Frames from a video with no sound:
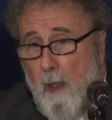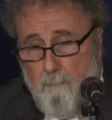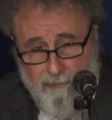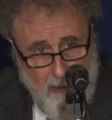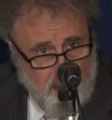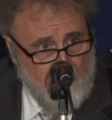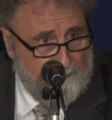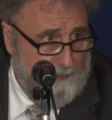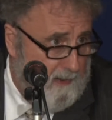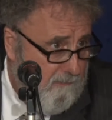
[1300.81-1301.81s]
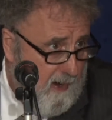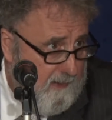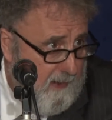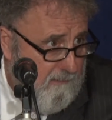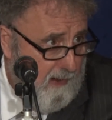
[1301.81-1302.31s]
Progress in the right
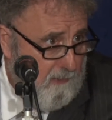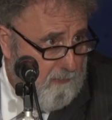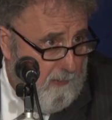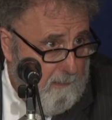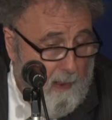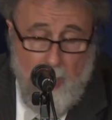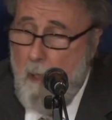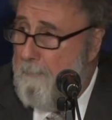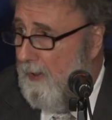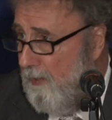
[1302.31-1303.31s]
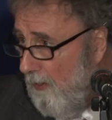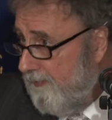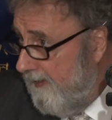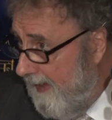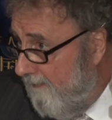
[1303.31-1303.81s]
direction, but not
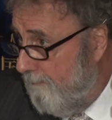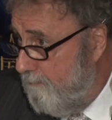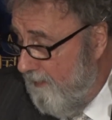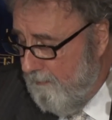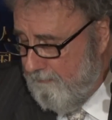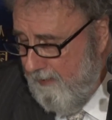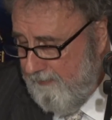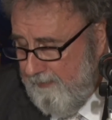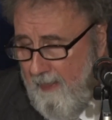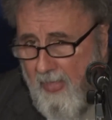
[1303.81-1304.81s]
enough progress.